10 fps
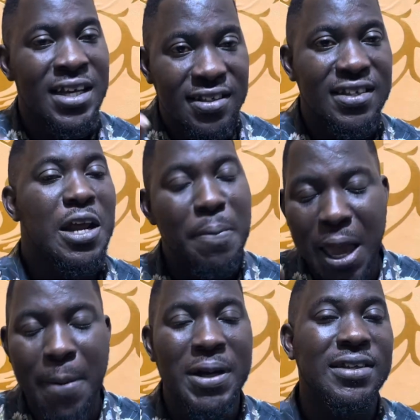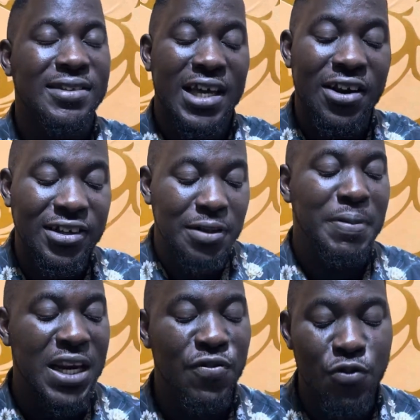so that they are Manchester United
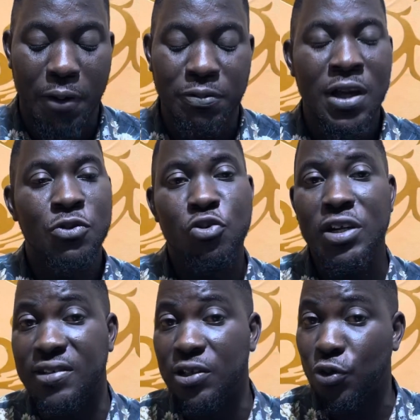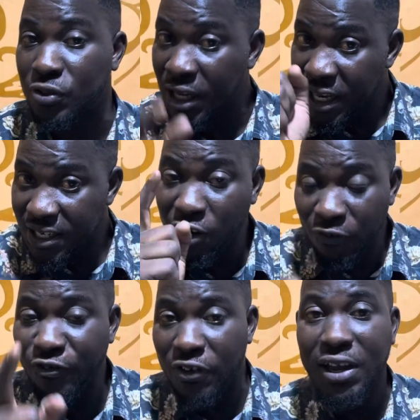be live up to the status.
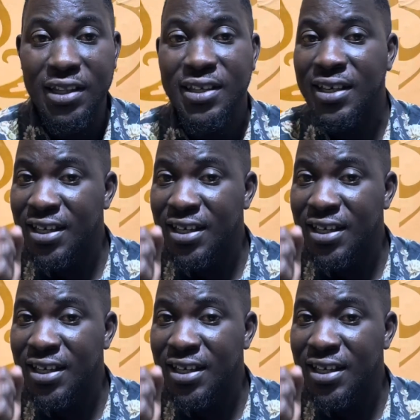Don't forget,